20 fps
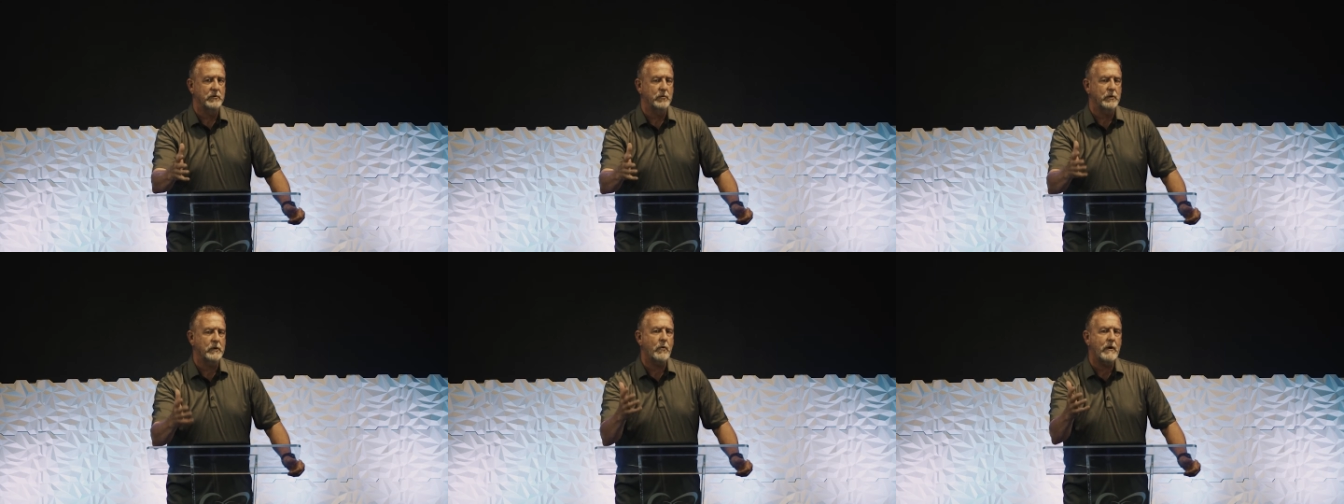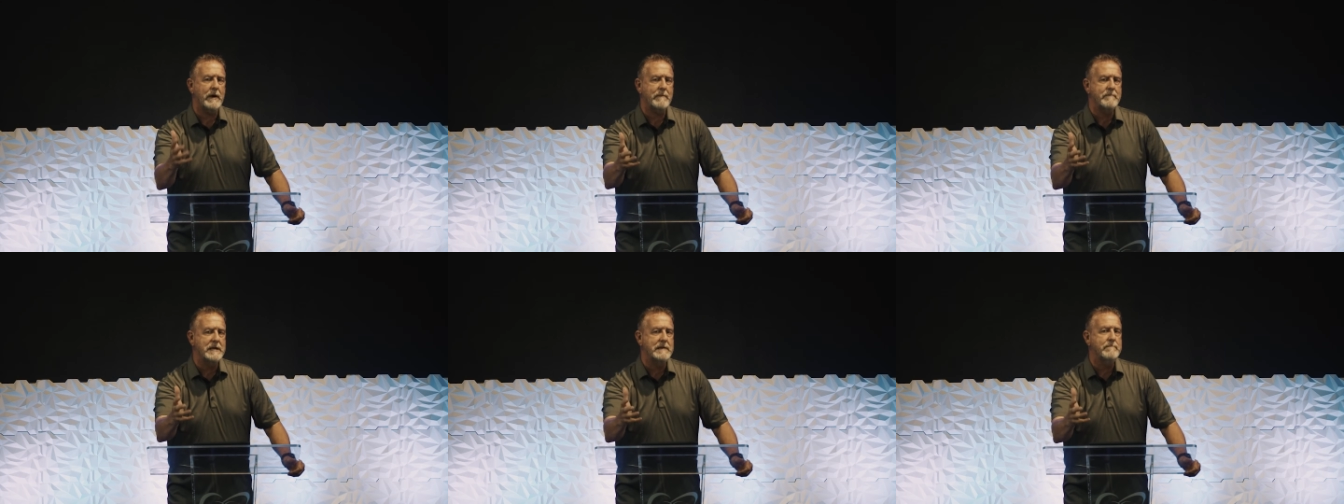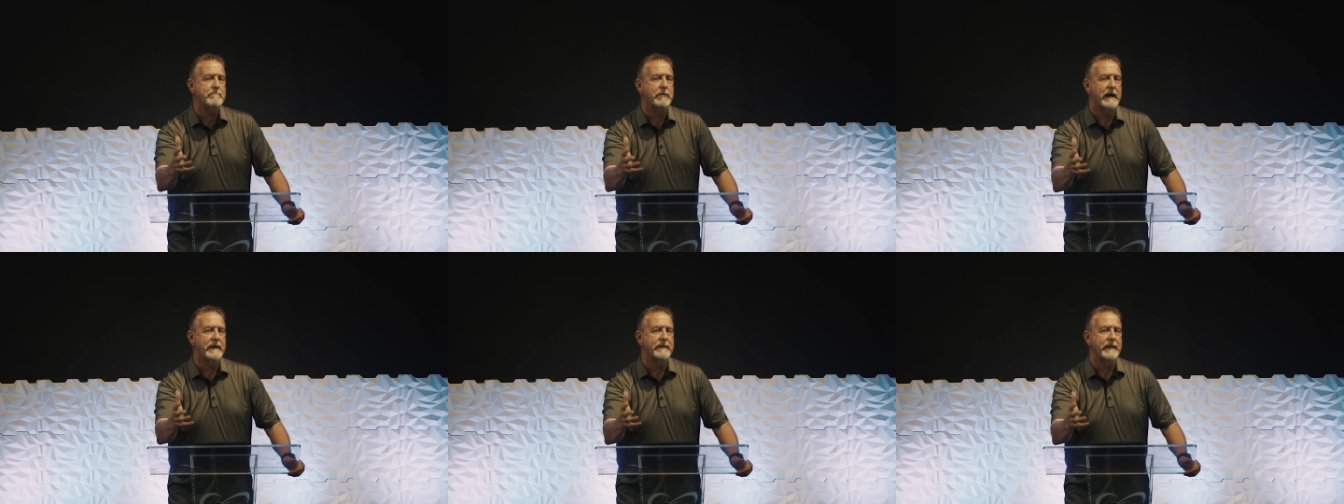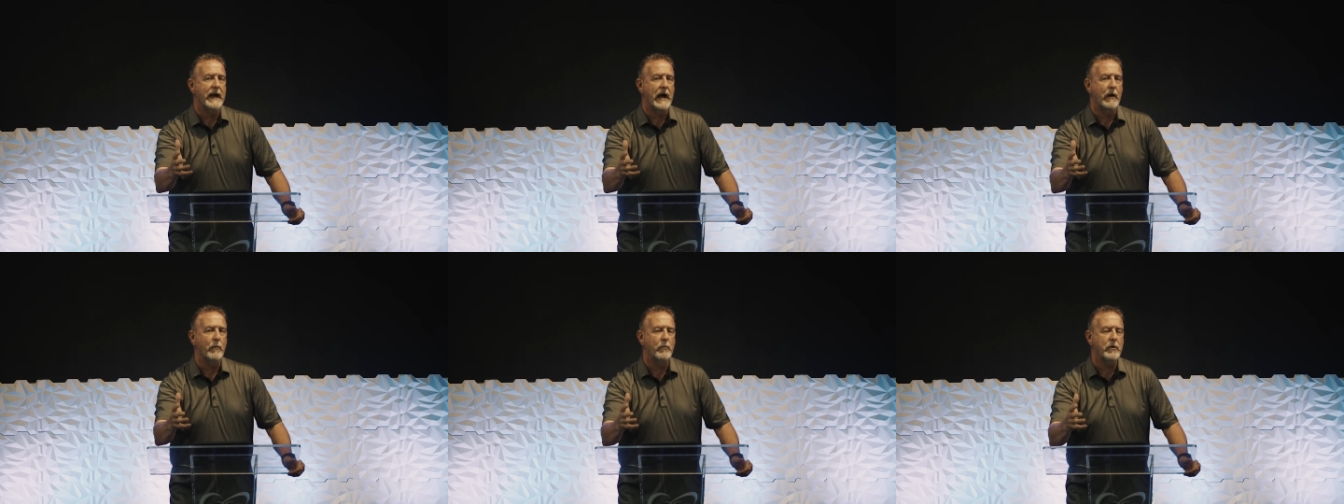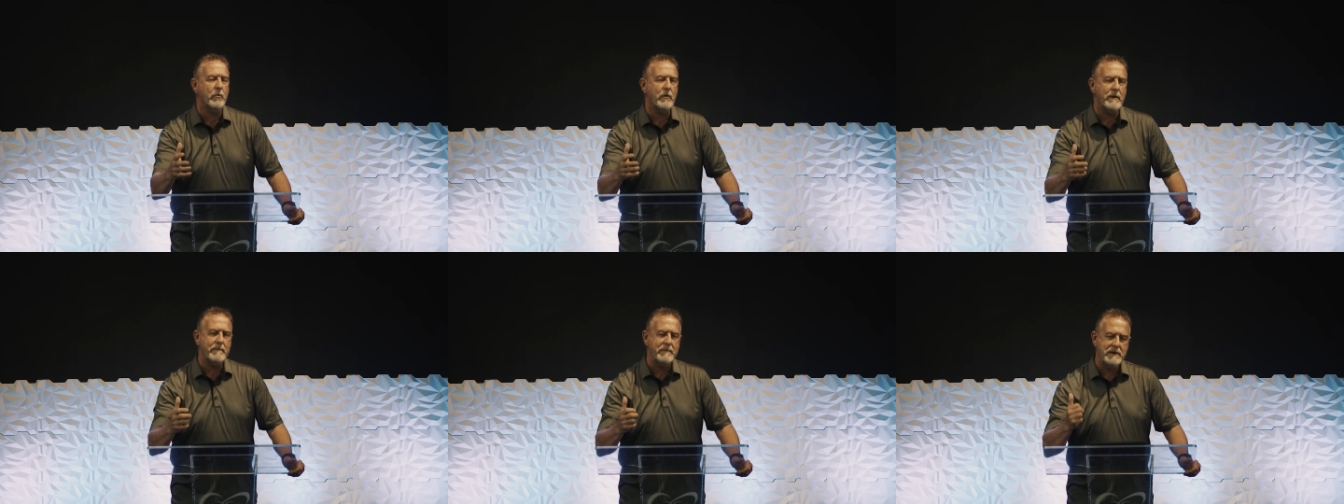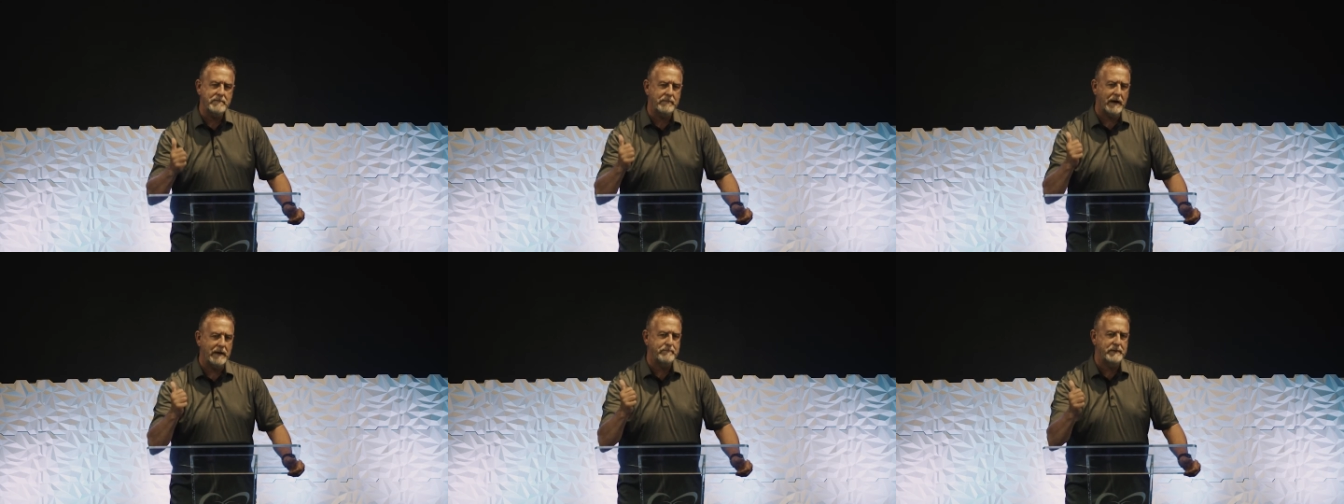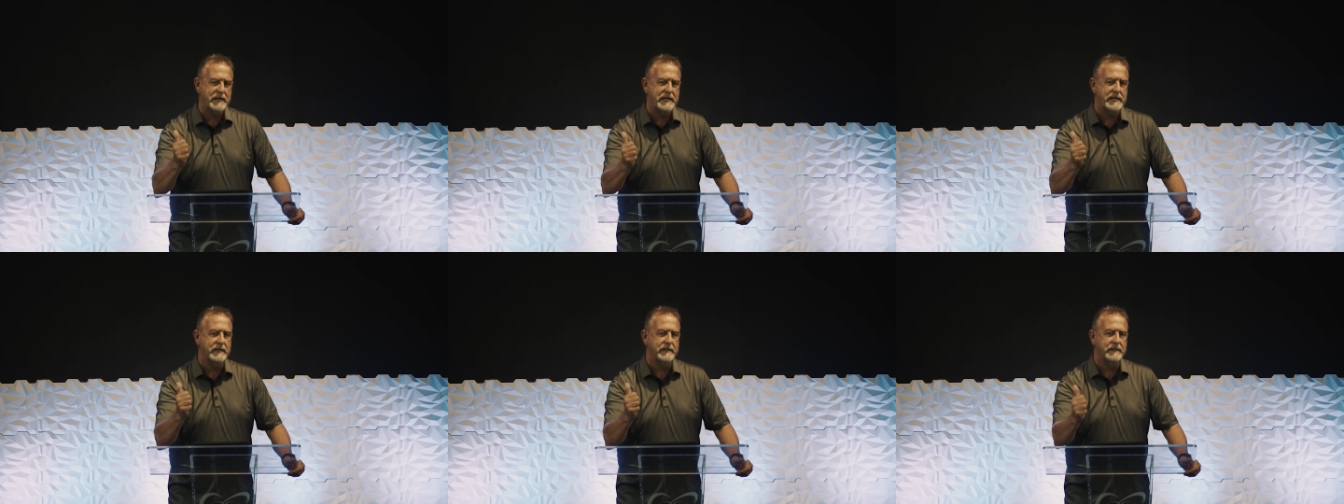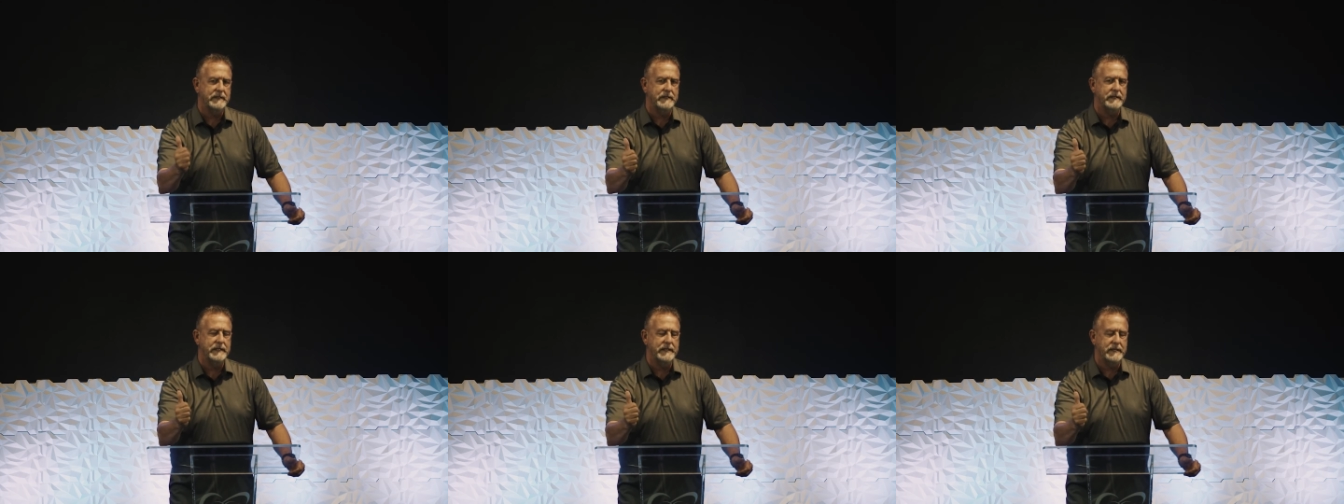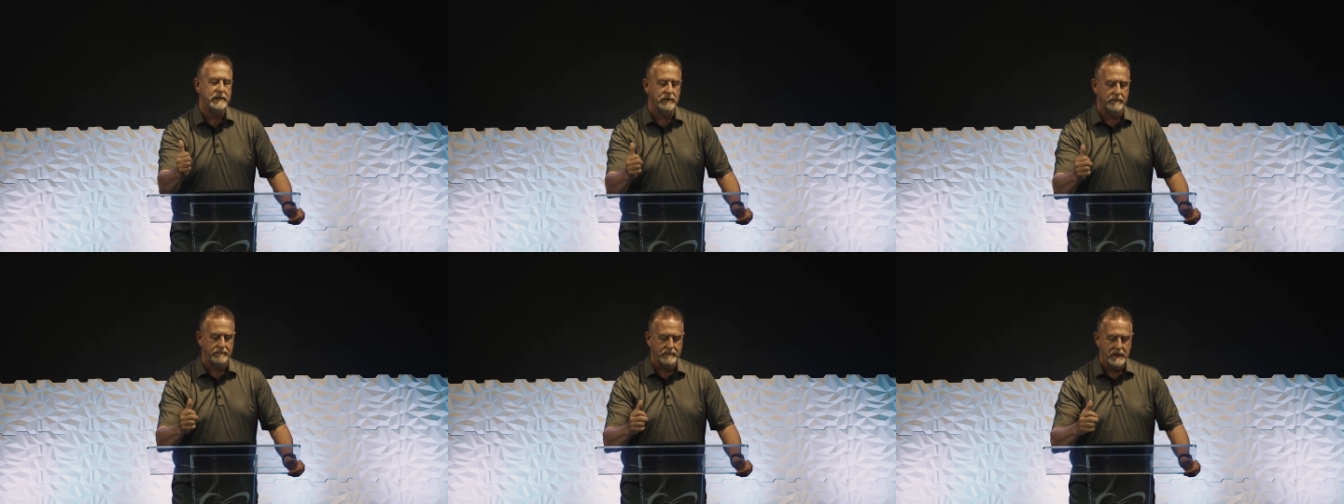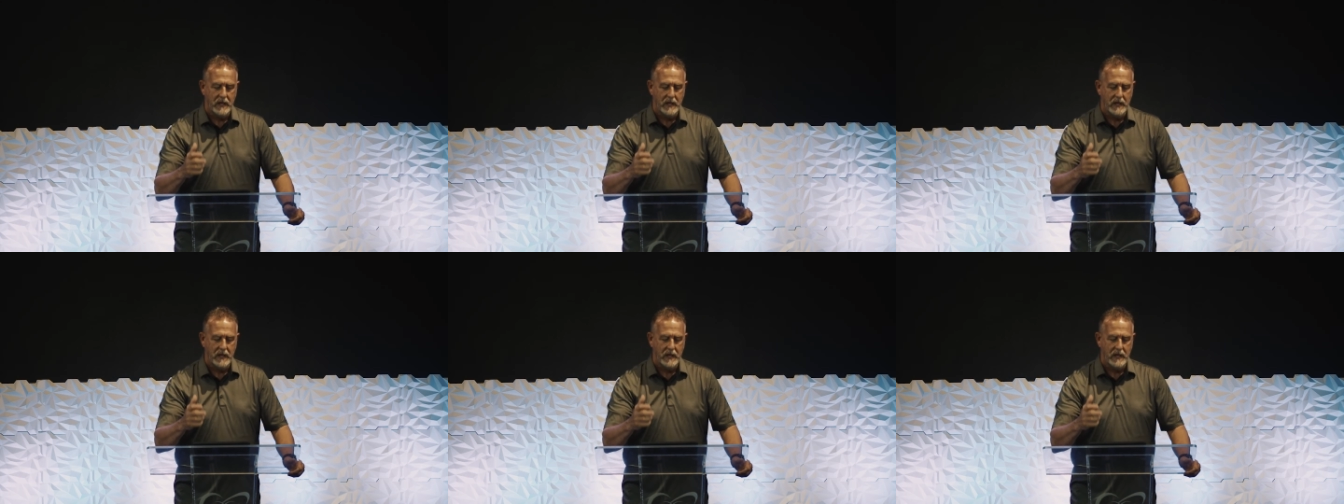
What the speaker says: What do I mean by that? What do I mean by being a leaner?